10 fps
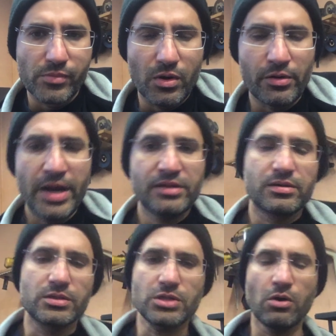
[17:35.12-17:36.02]
All right,
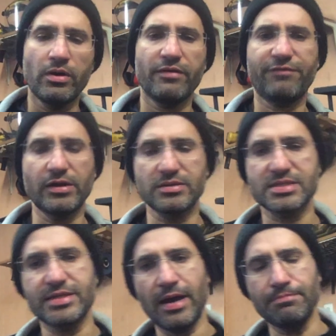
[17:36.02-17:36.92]
so final
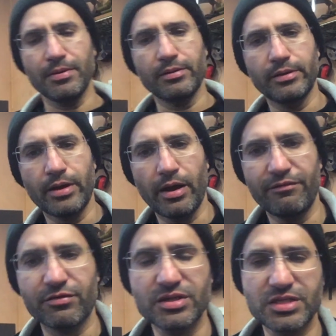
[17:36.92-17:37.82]
step
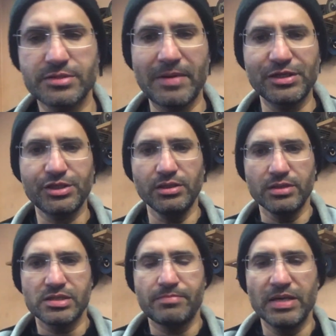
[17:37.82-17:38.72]
for the suspension
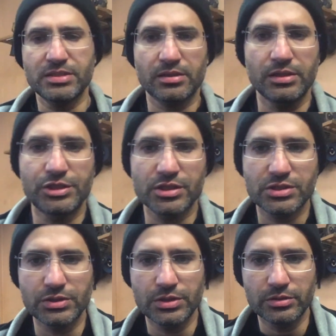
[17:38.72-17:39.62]
is basically just
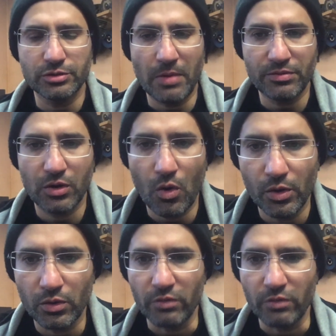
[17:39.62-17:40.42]
to mount the coil